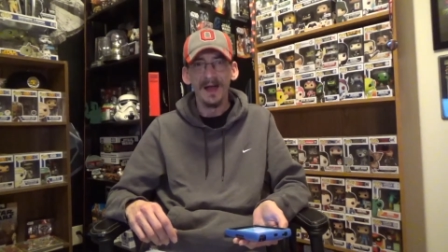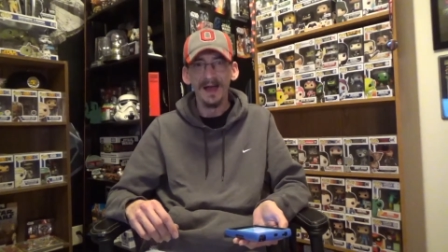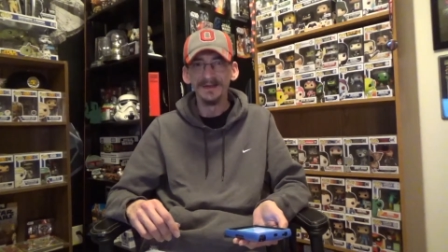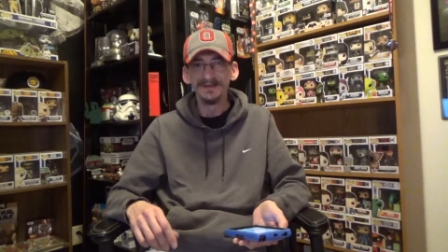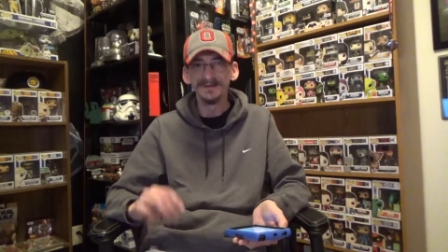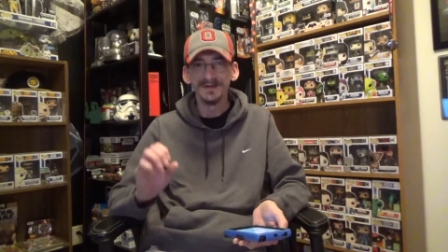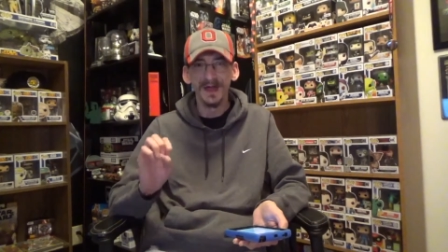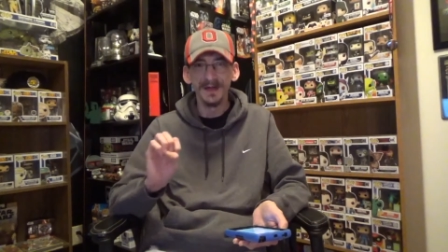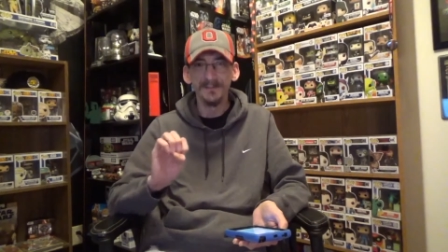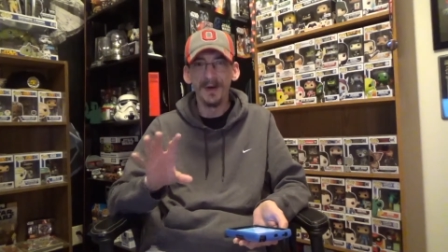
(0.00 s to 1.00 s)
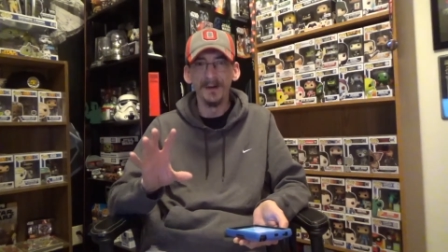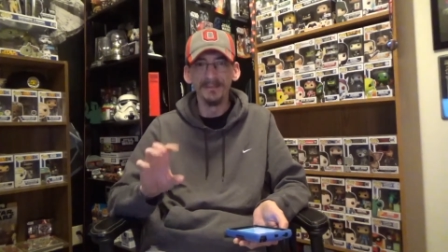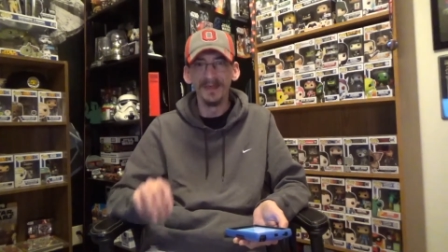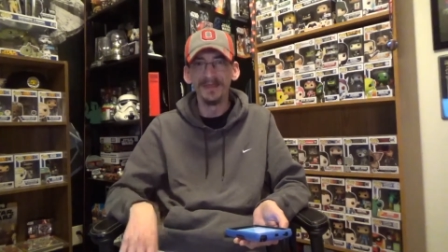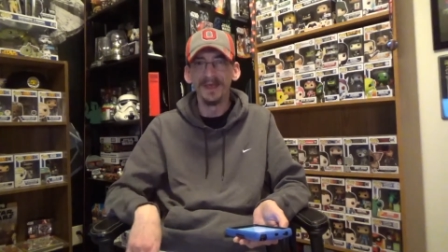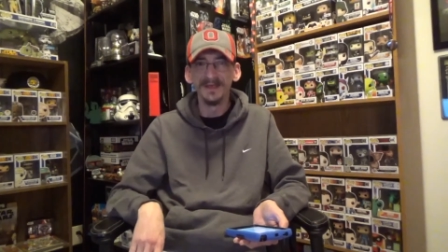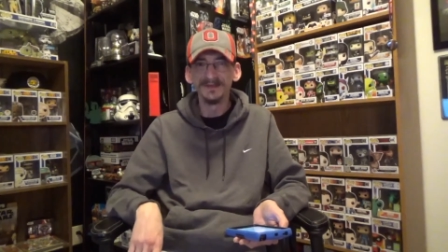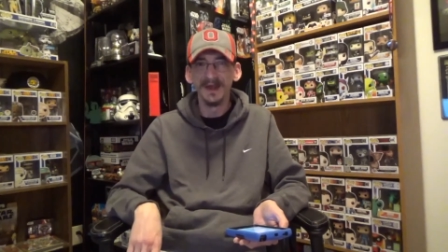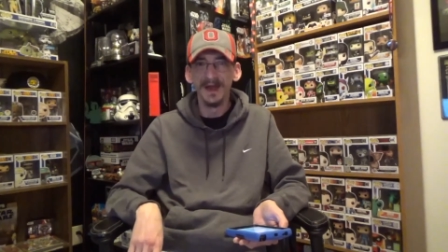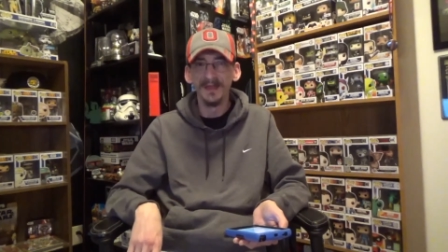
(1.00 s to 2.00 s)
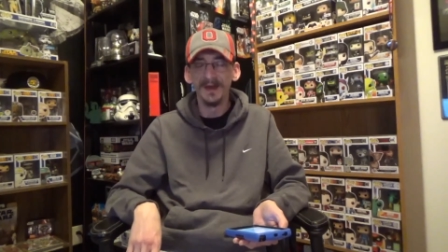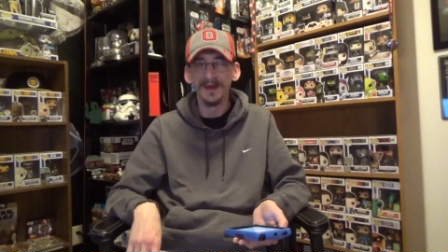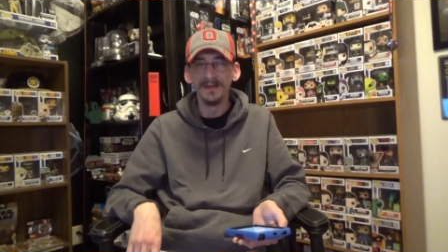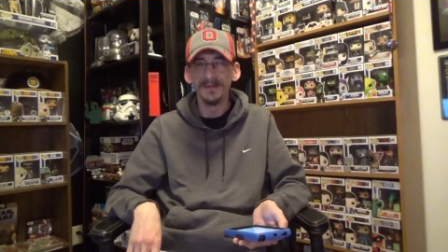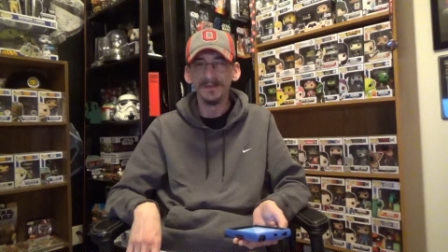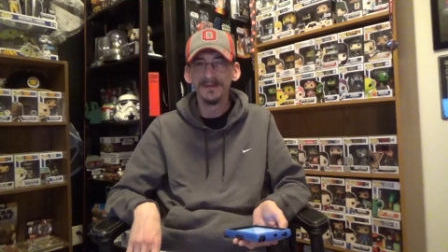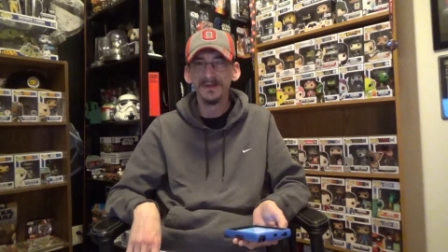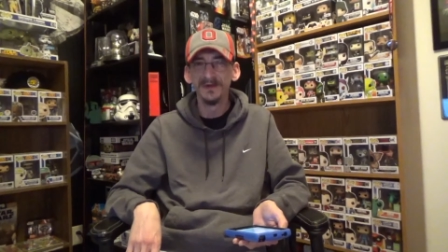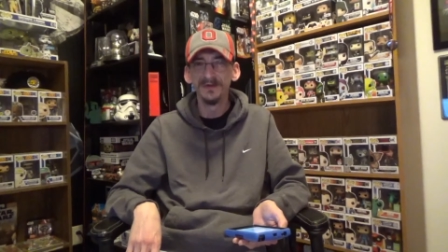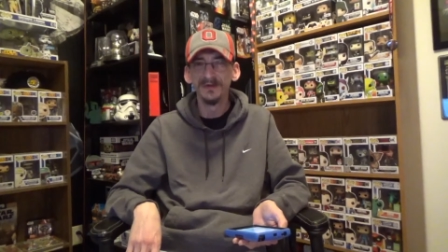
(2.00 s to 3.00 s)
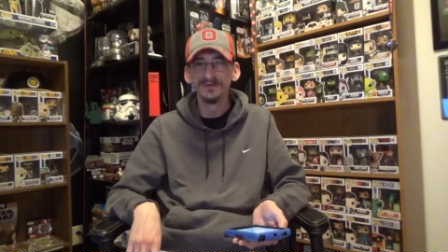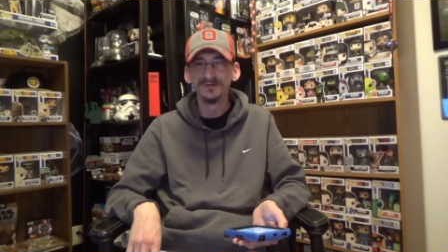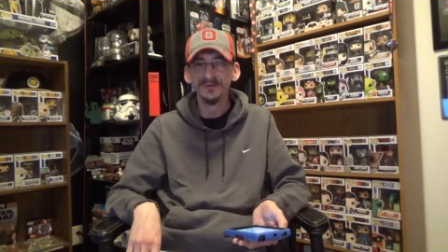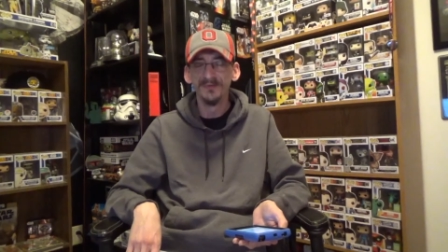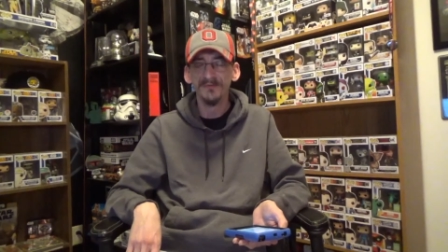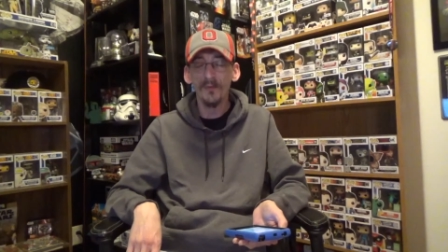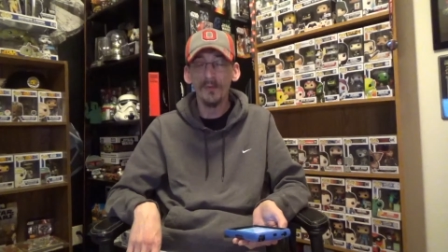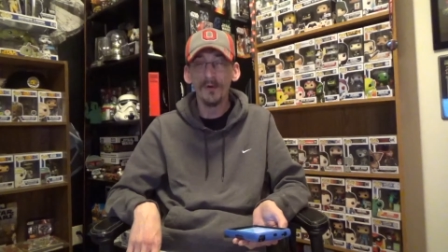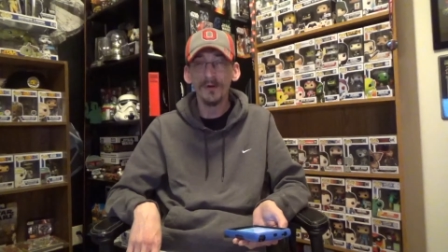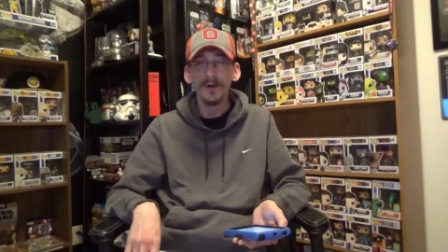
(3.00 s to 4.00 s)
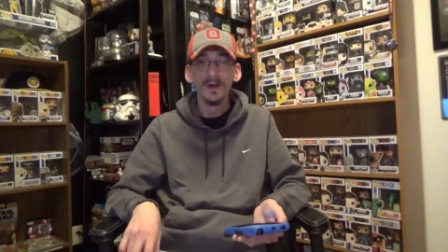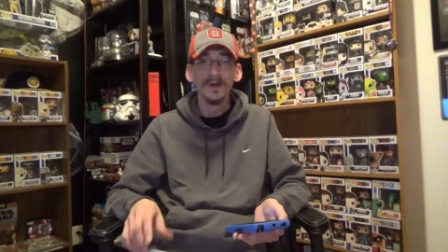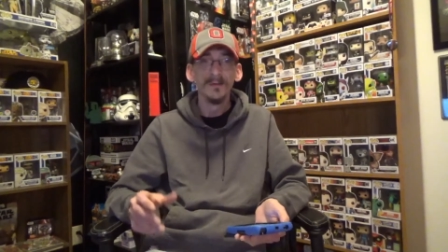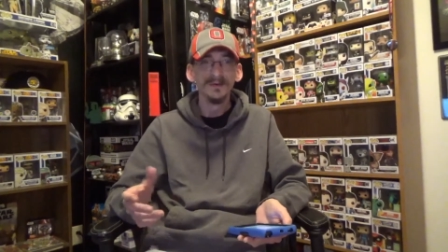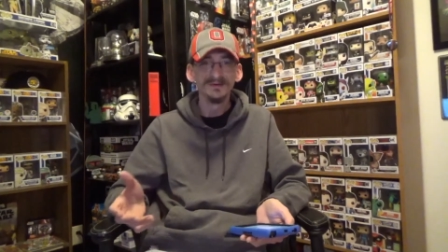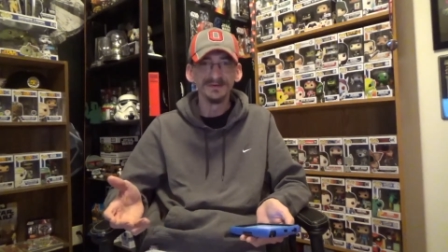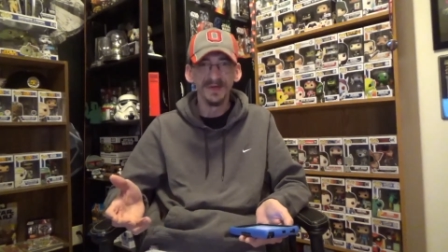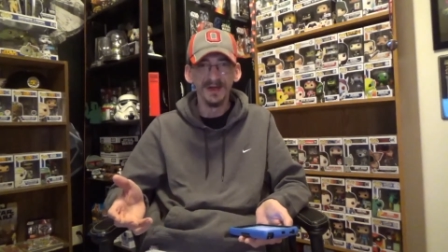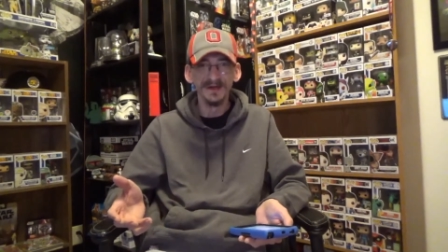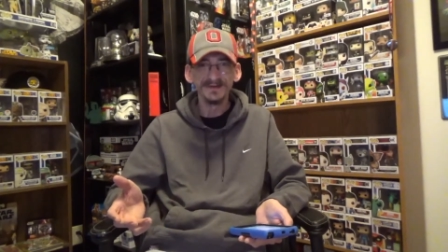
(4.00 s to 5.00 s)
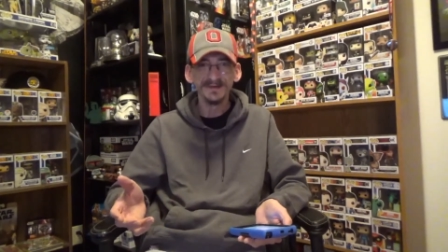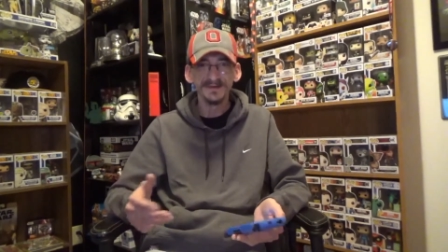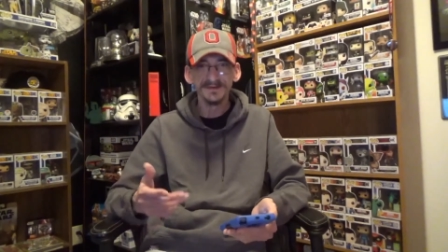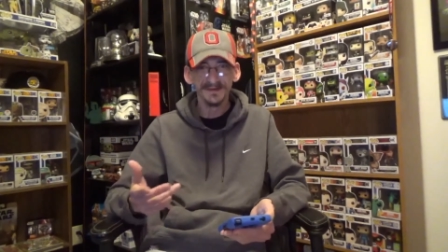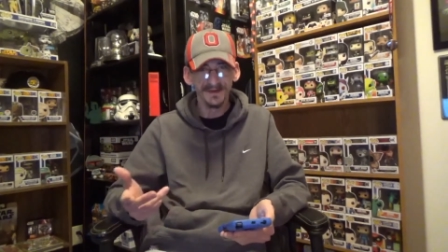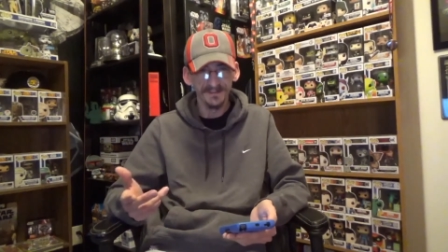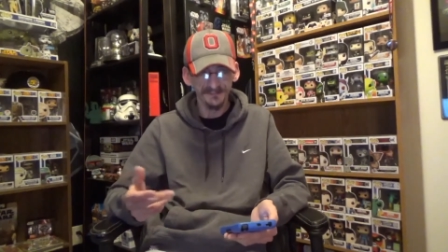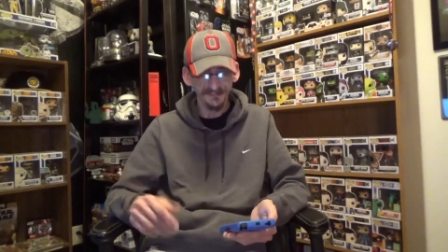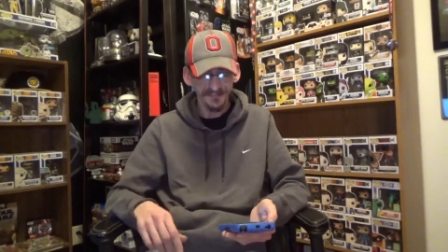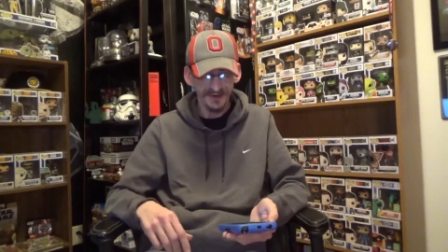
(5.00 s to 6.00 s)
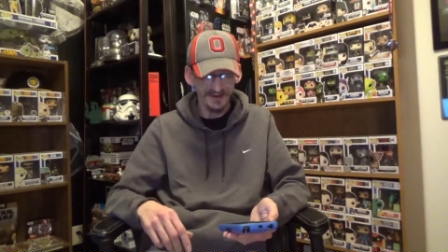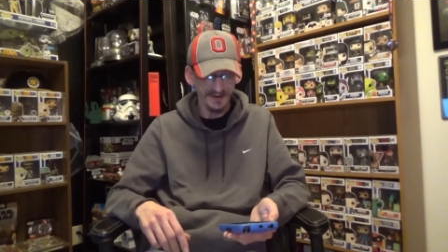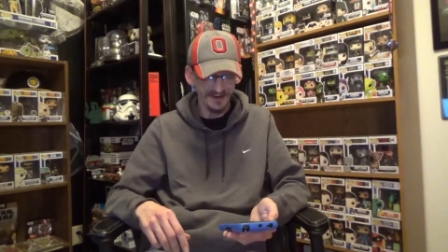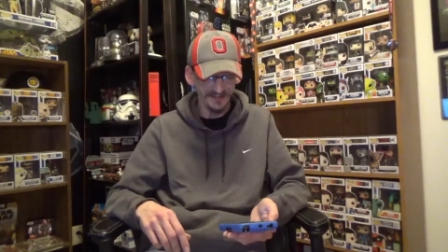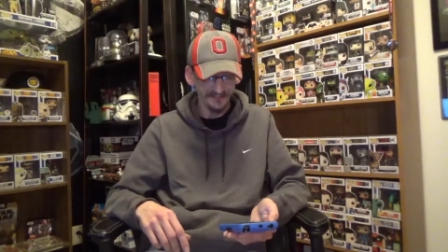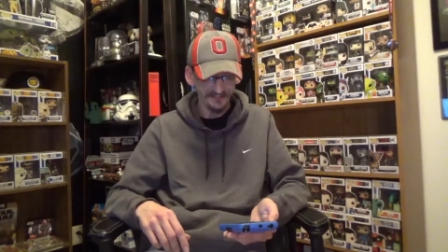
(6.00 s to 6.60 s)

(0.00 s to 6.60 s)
I just, I can pop in things now that I couldn't use to before, which is nice. So, there you go.